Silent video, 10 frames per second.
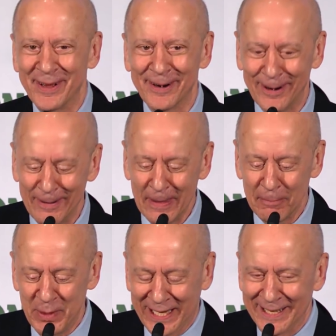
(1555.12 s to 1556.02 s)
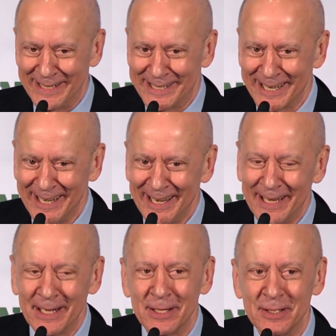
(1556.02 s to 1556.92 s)
her because
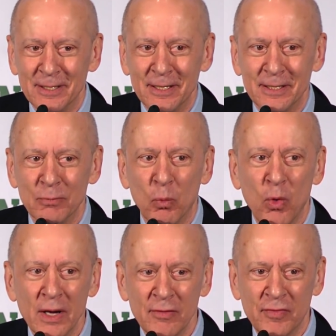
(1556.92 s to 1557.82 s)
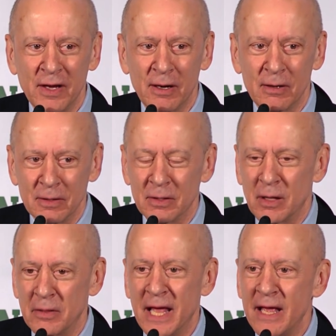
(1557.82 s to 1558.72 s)
one of their
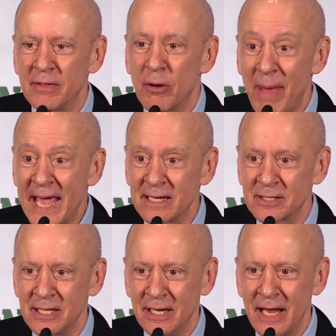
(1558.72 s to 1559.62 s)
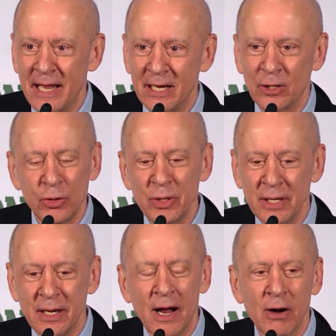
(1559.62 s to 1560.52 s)
magazine had included an